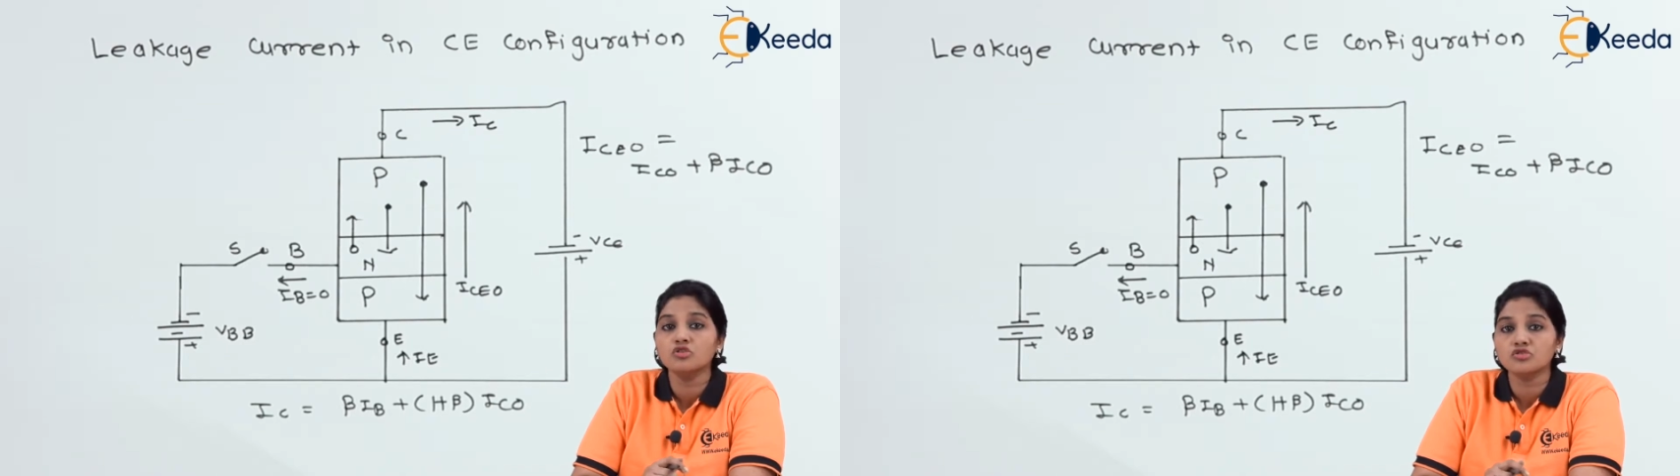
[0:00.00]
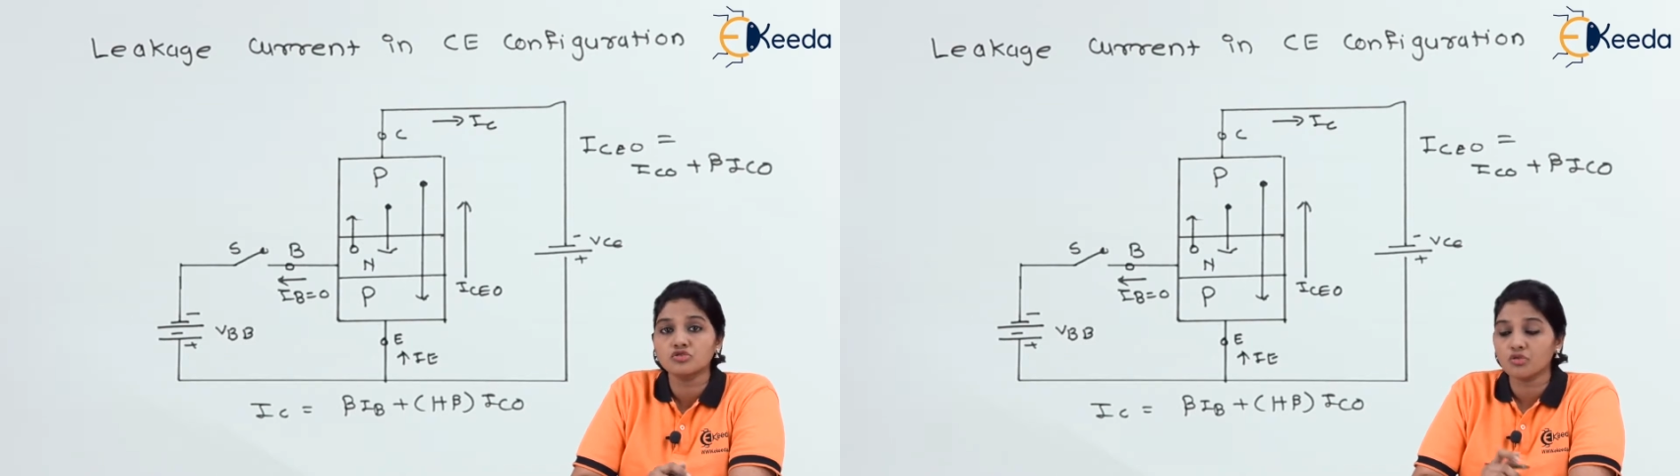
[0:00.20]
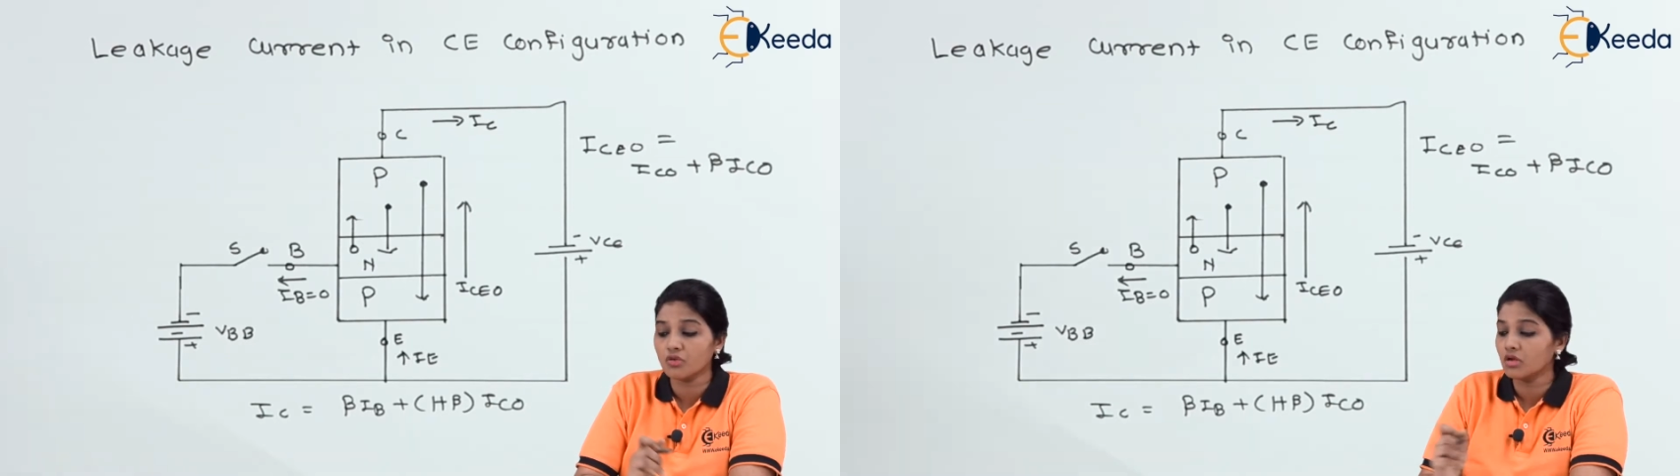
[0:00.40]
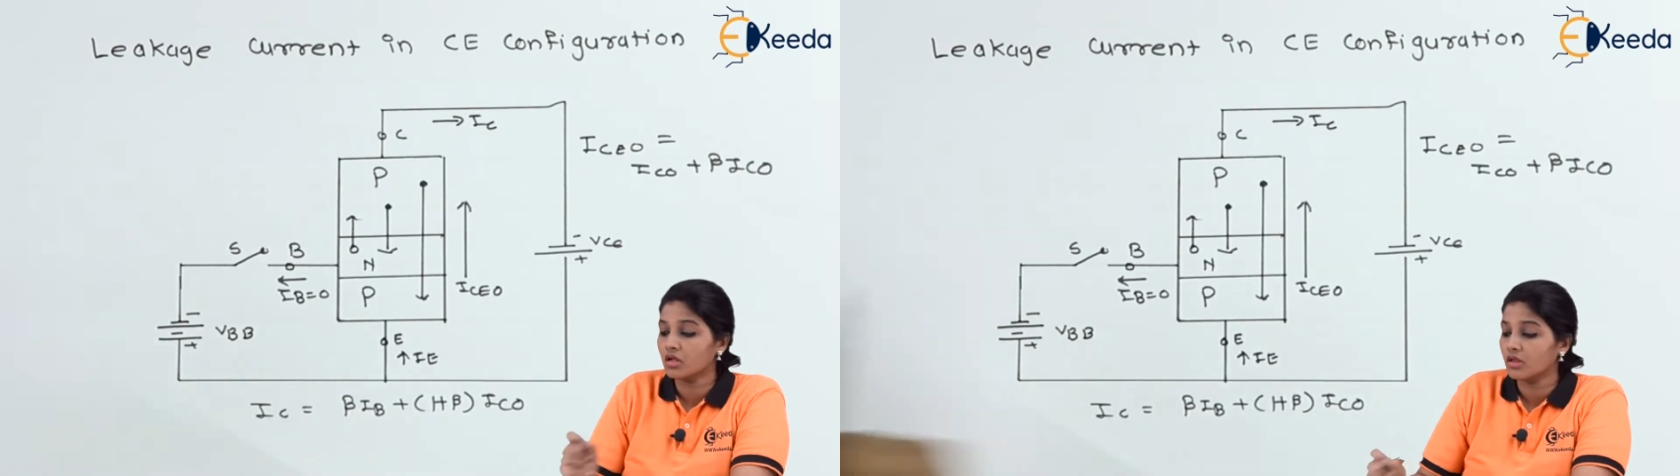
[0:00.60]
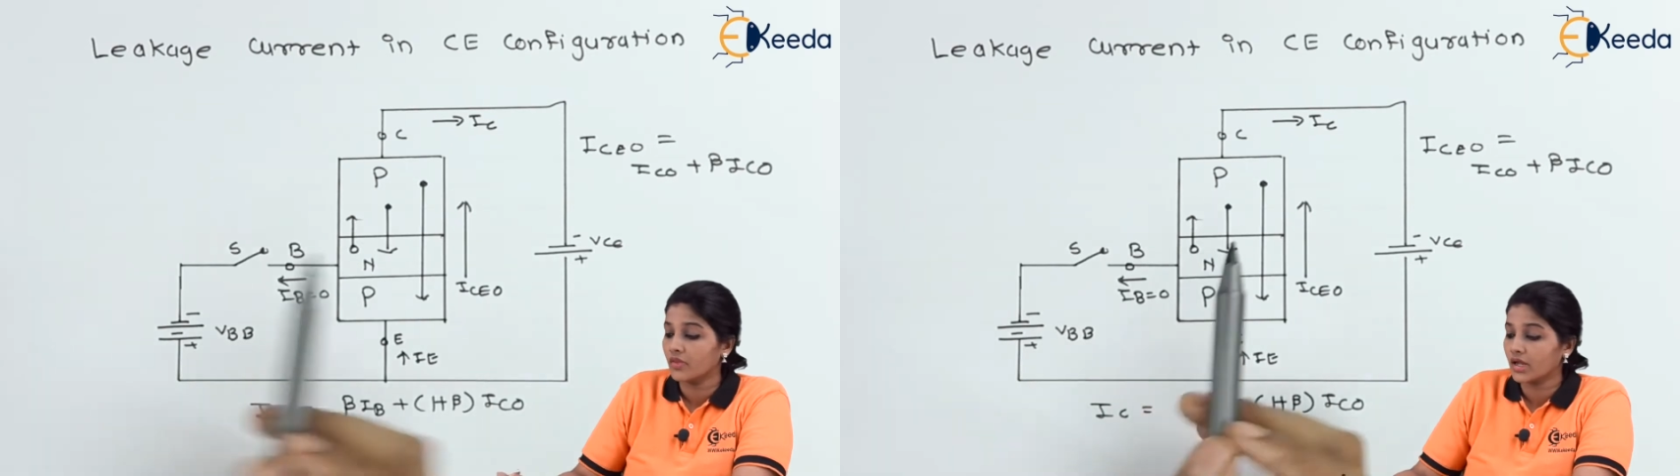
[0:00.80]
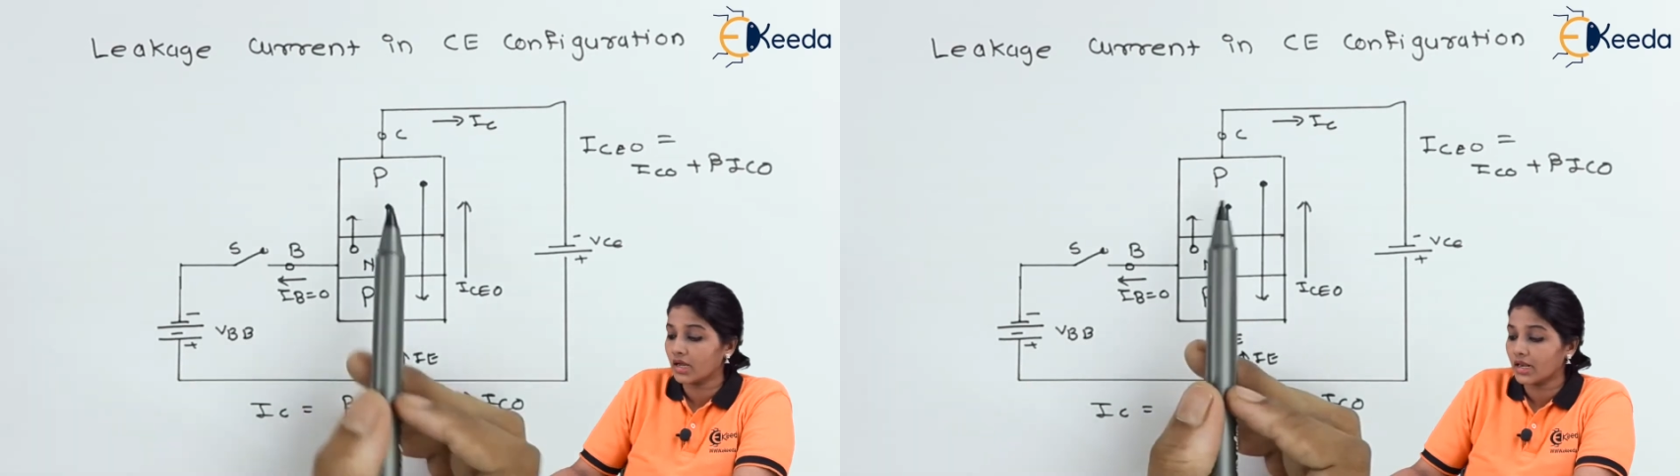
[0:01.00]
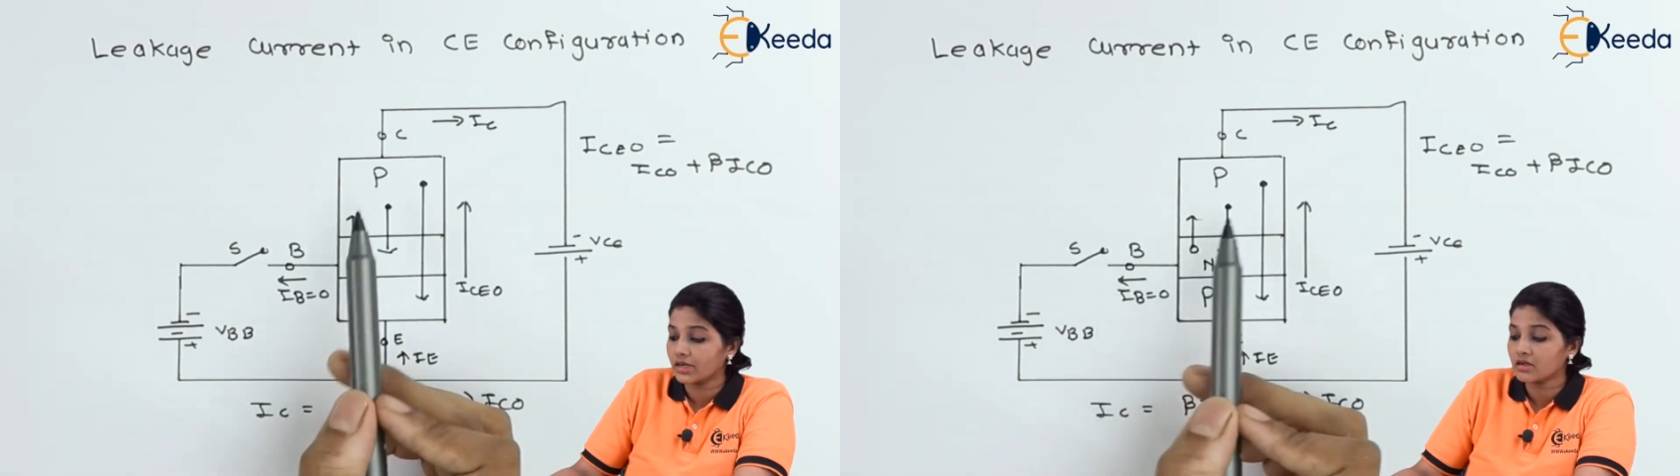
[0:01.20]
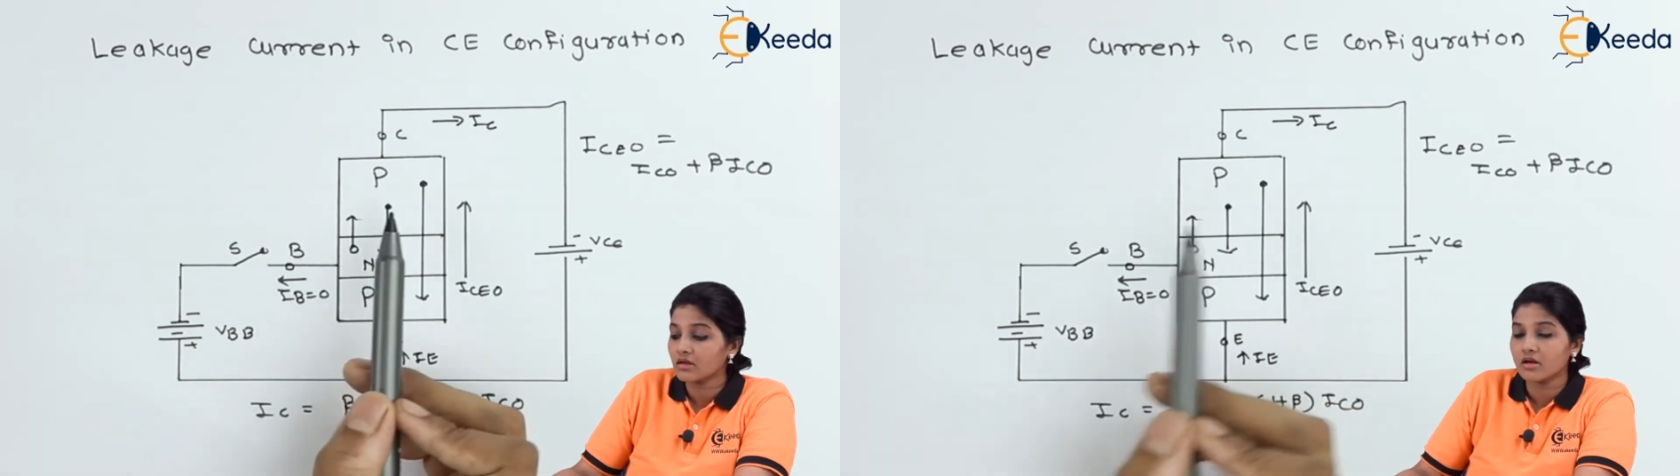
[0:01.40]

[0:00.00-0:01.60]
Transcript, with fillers: So the collector